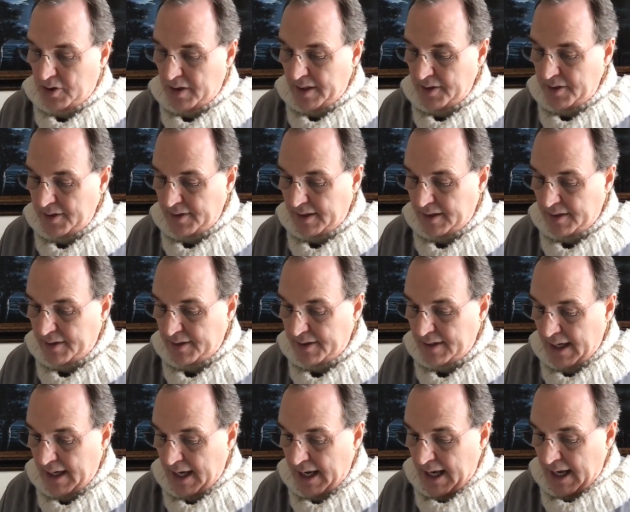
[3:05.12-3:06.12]
in the
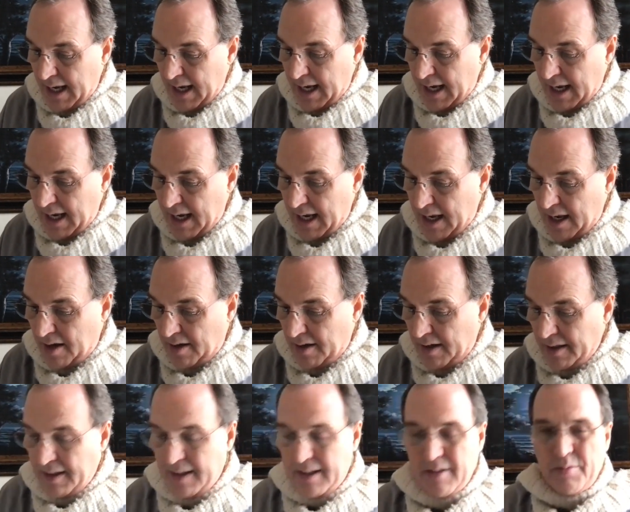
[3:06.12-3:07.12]
Department of Justice.
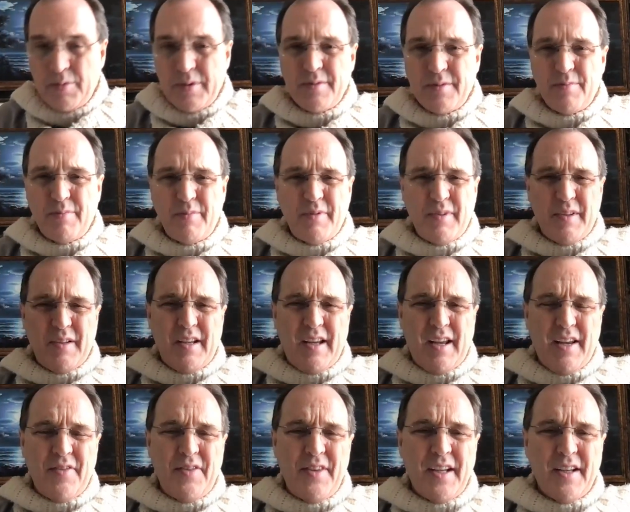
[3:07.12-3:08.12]

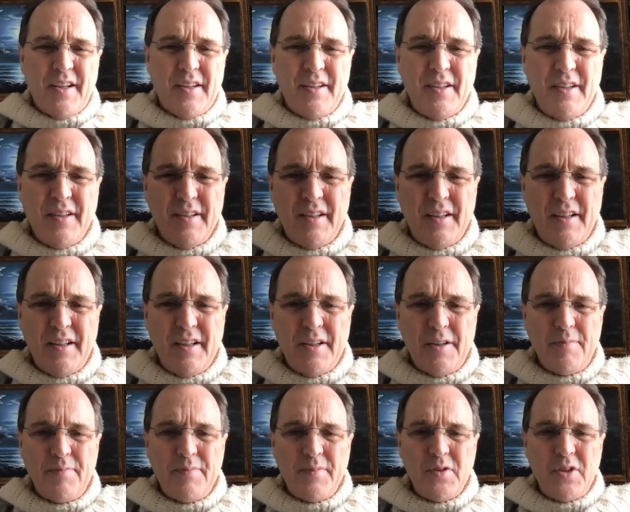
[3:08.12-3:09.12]
It was, I
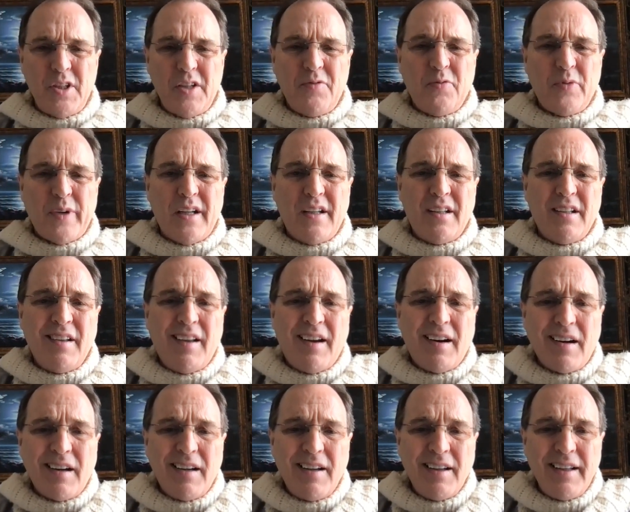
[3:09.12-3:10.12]
think,
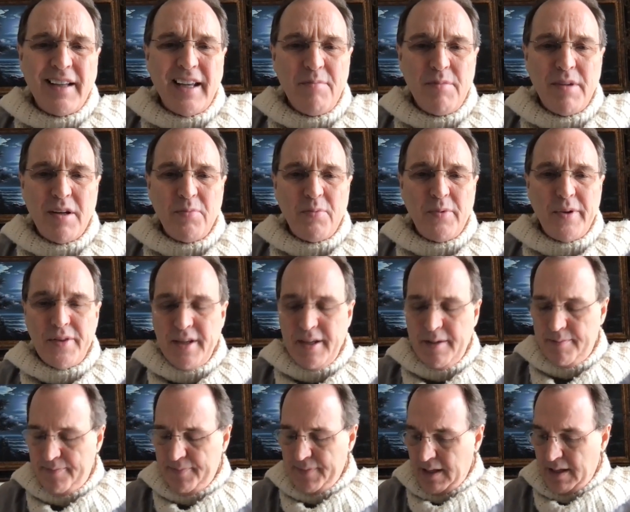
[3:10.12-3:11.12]
Jeffrey
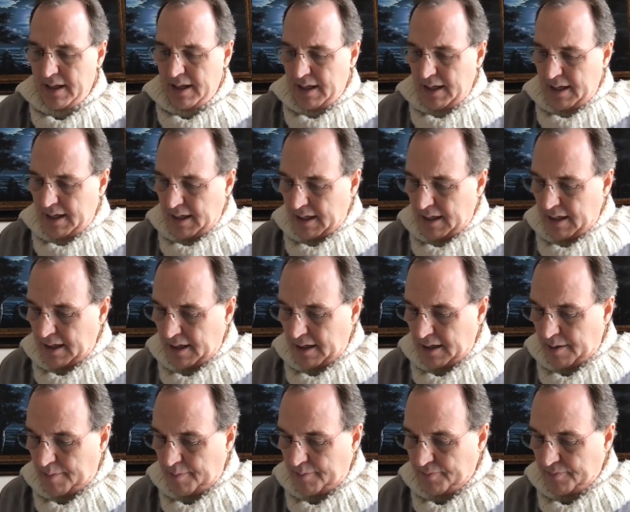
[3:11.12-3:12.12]
Clark came up with it.
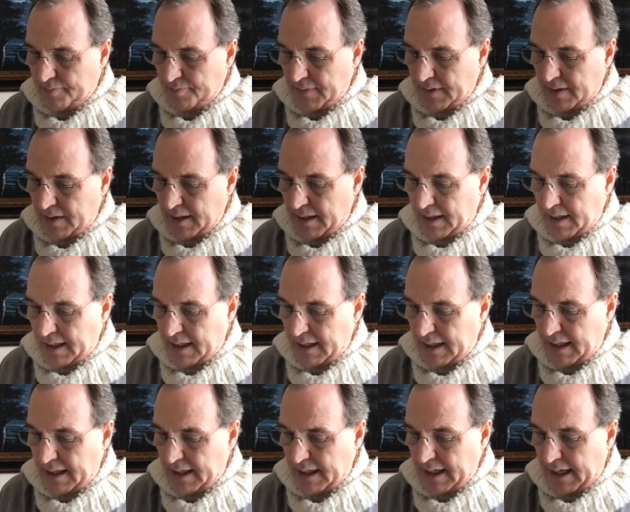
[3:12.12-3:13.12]

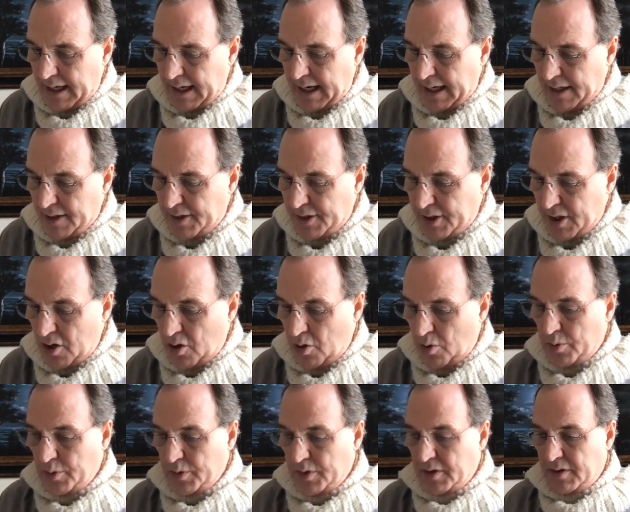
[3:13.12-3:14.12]
Uh,
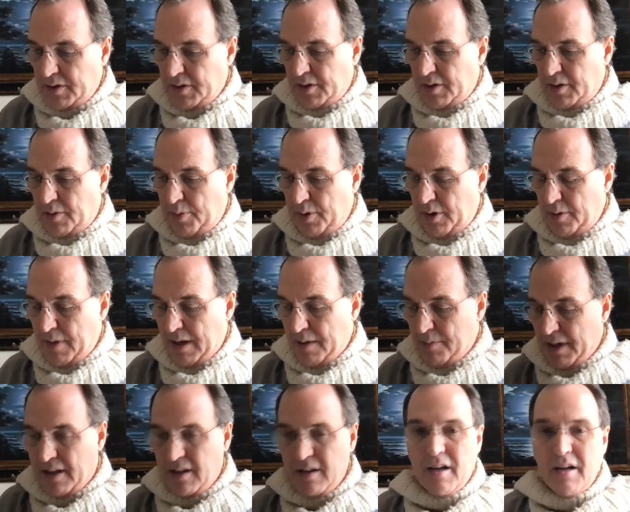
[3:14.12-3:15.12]
and
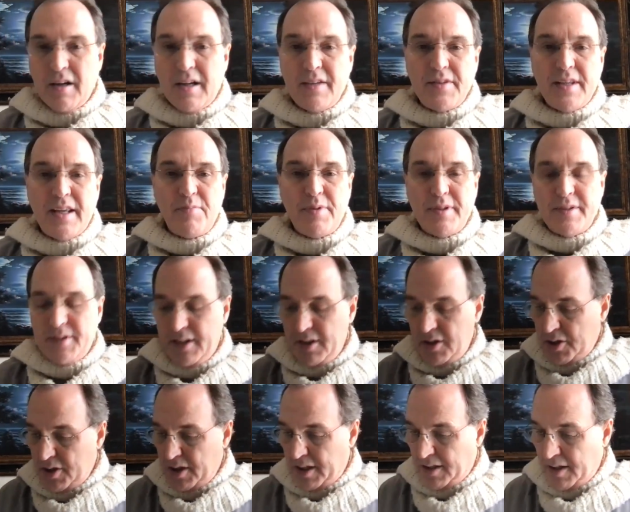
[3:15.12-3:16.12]
so to put maybe
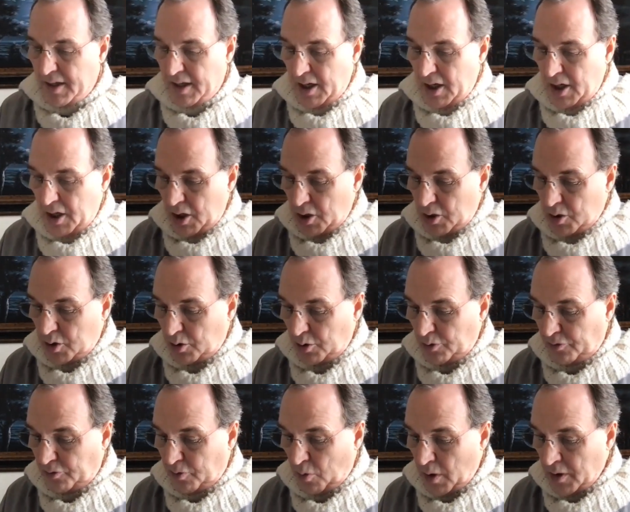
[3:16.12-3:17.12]
Clark in that
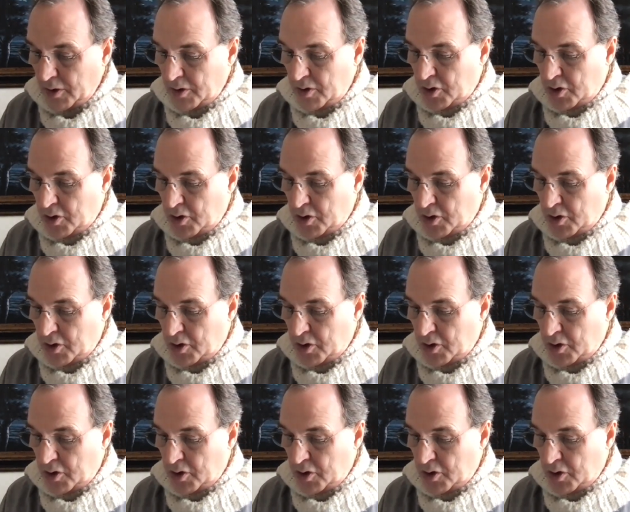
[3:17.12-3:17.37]
position